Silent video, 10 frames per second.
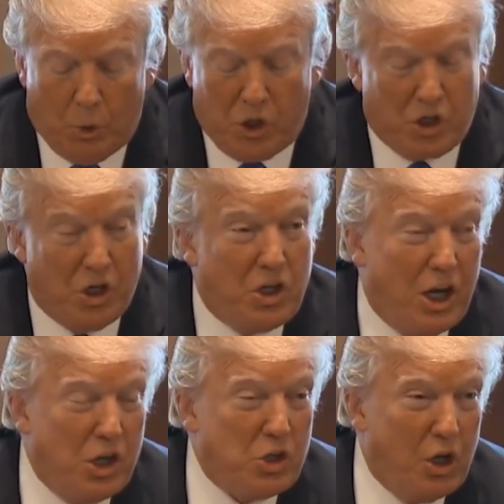recent
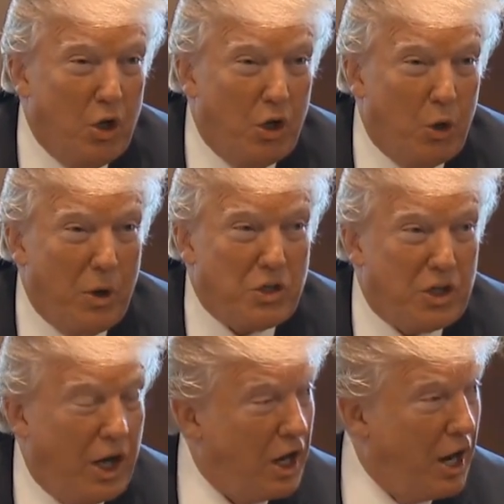case along the
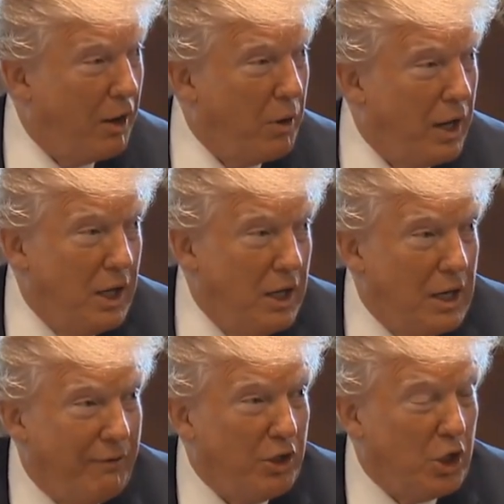West Side Highway
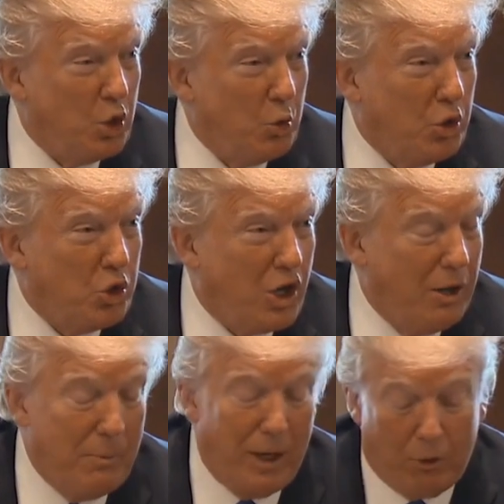having to do with
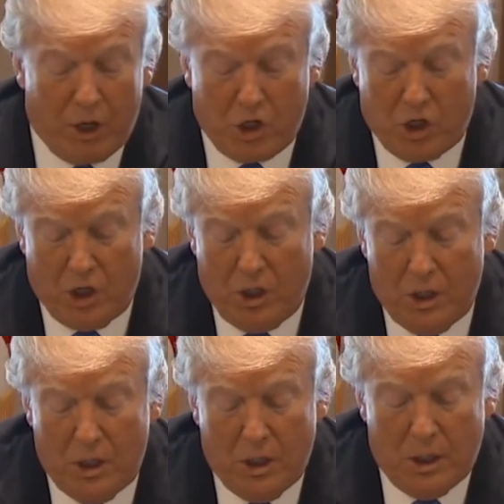chain migration,
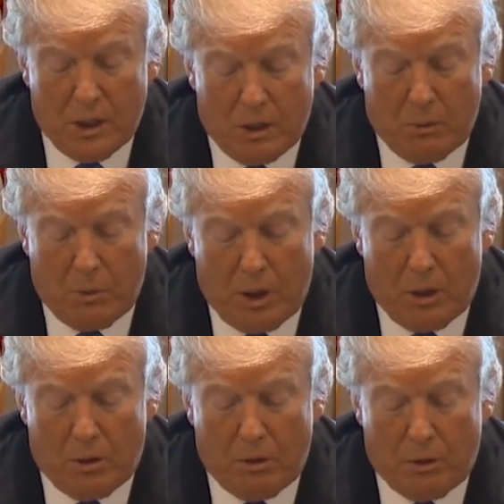
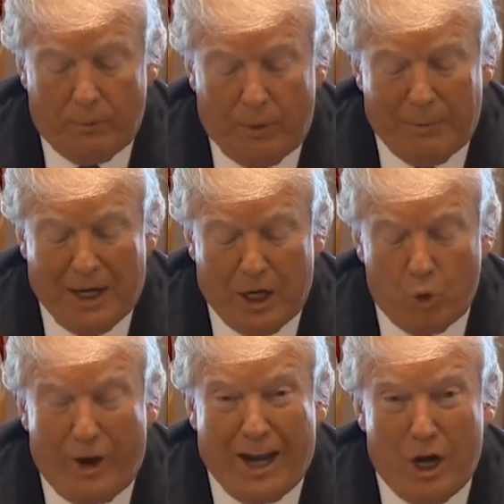where a
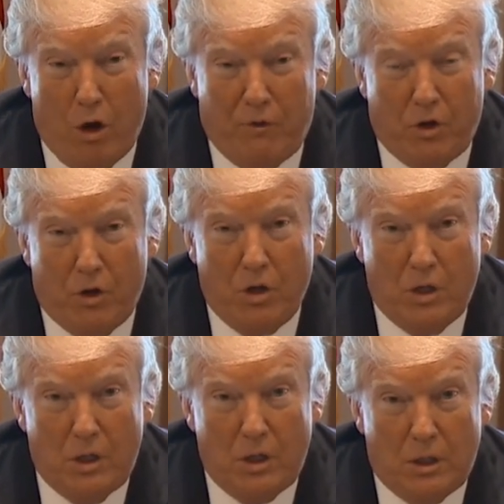man ran over,
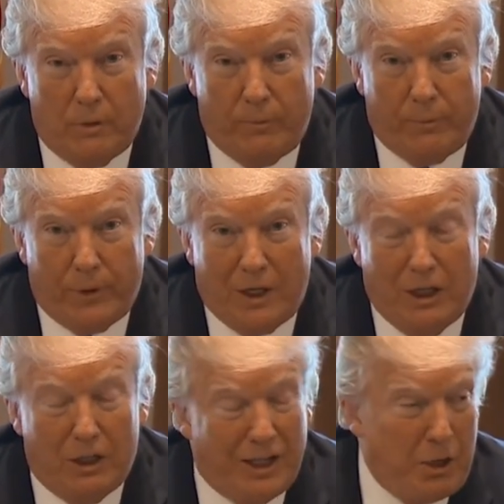
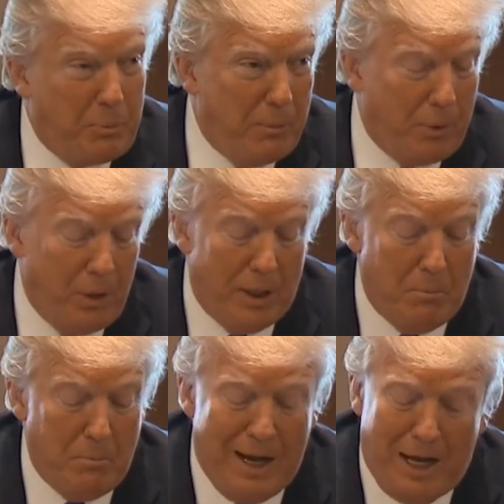killed 8 people,
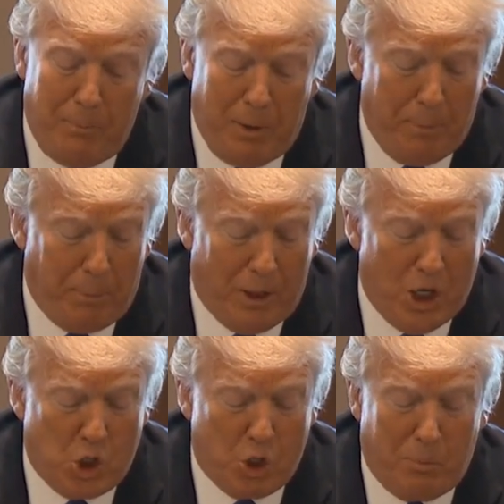and many people
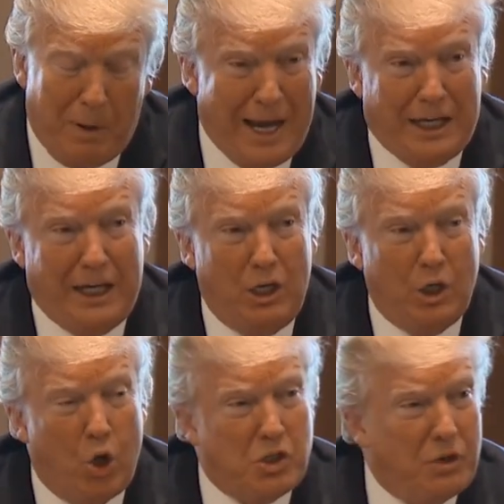injured badly,
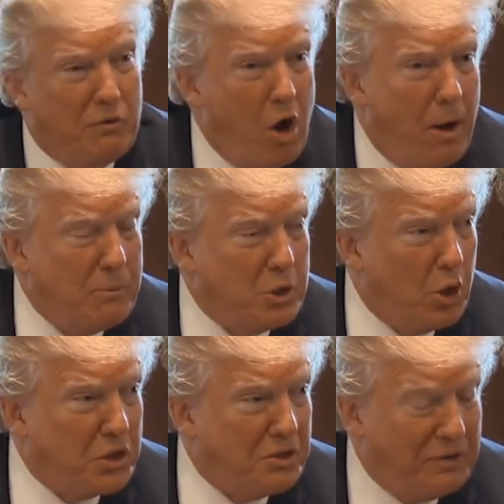loss of arms,
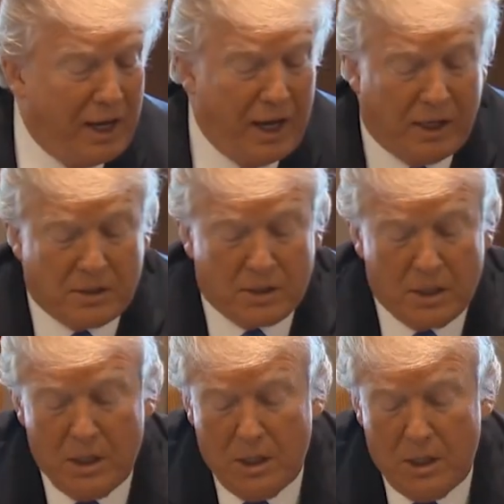loss of legs.